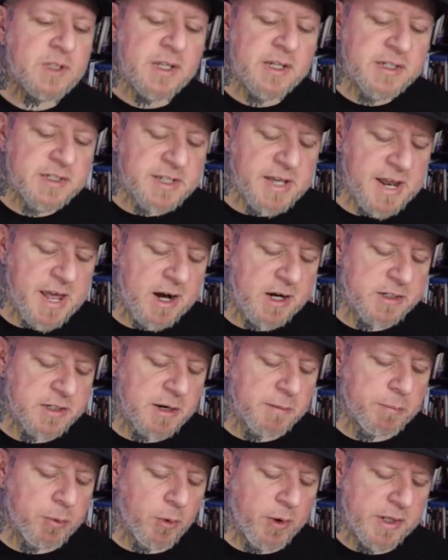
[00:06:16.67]
10 out of
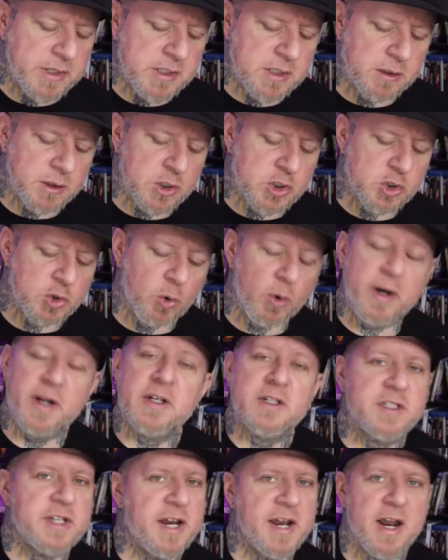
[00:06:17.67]
10 points. The story,
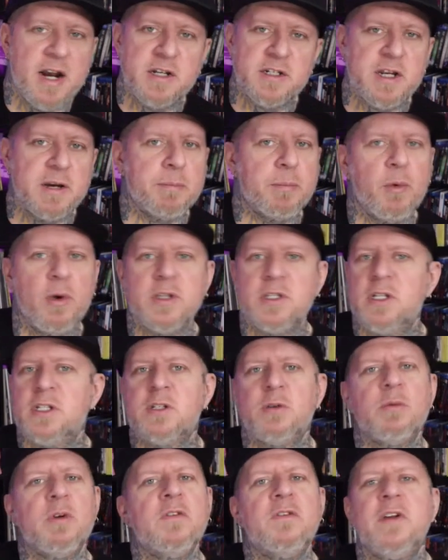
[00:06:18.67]
10 out of 10 points. It's
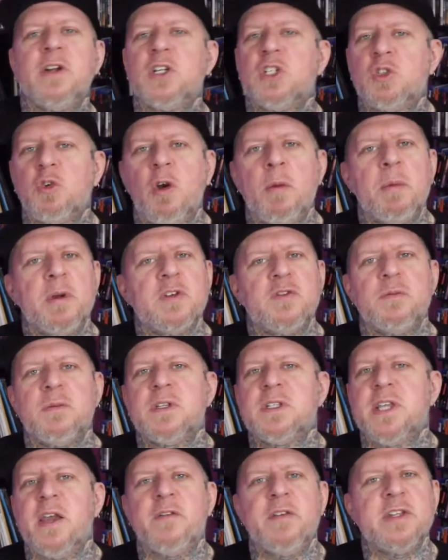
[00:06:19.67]
a revenge story, but it's from the
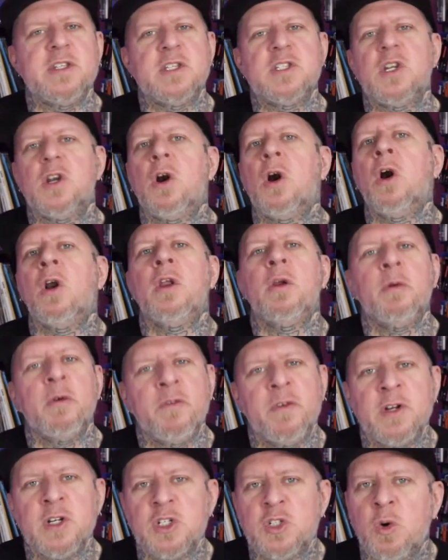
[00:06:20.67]
70s. It's an early
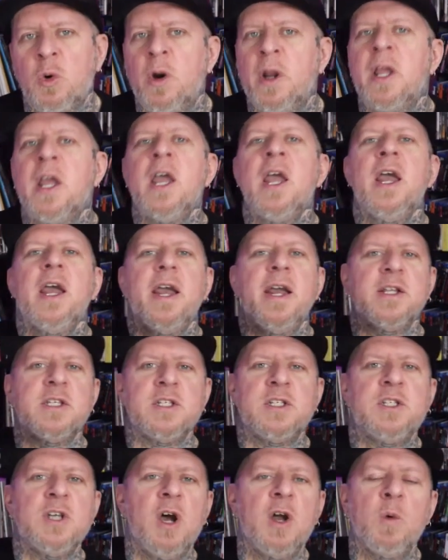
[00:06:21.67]
revenge story. It's
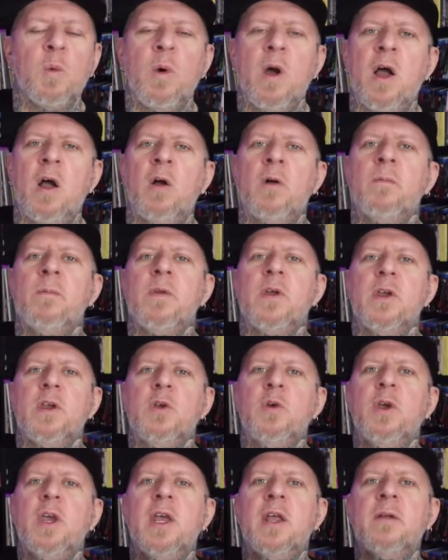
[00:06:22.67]
done well.
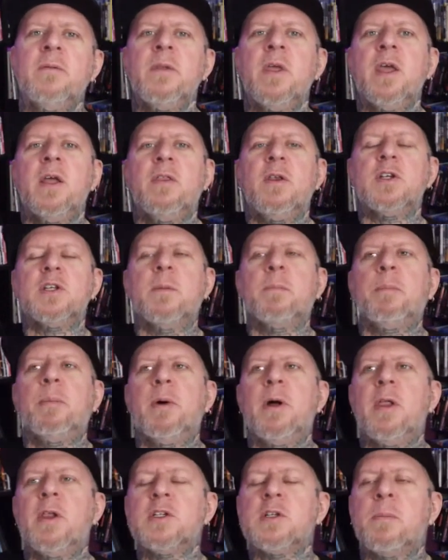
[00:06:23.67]
You get there's
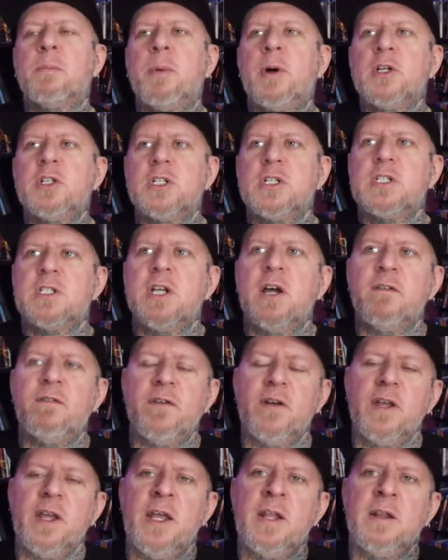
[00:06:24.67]
a bunch of stuff
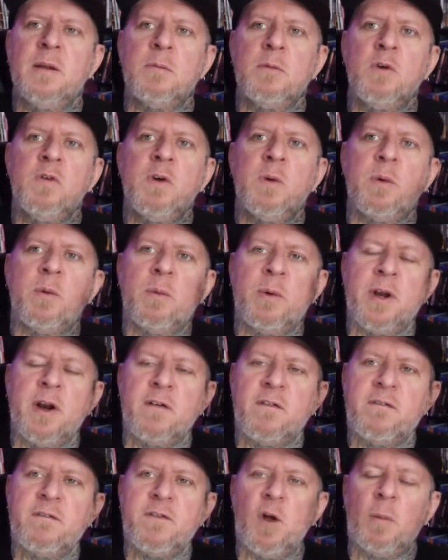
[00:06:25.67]
in the movie where when they're
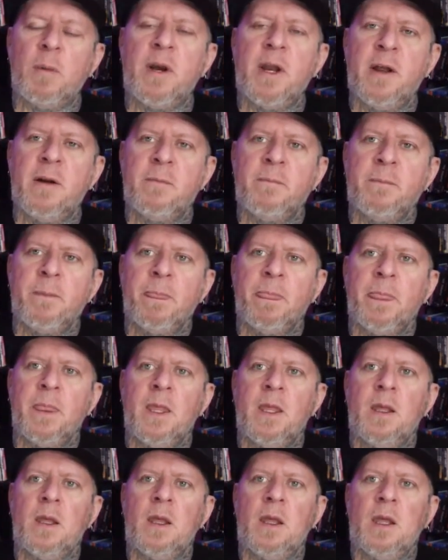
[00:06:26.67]
filming it,
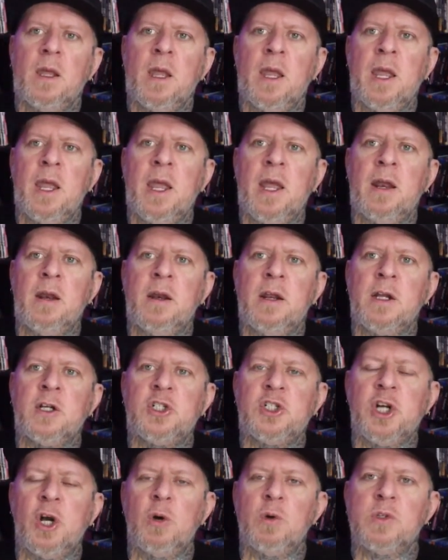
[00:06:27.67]
and it
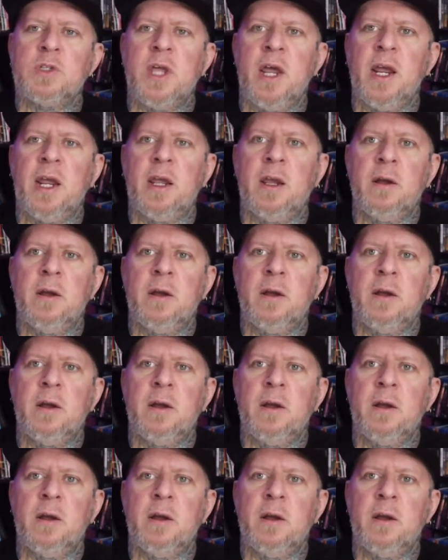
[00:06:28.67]
shows like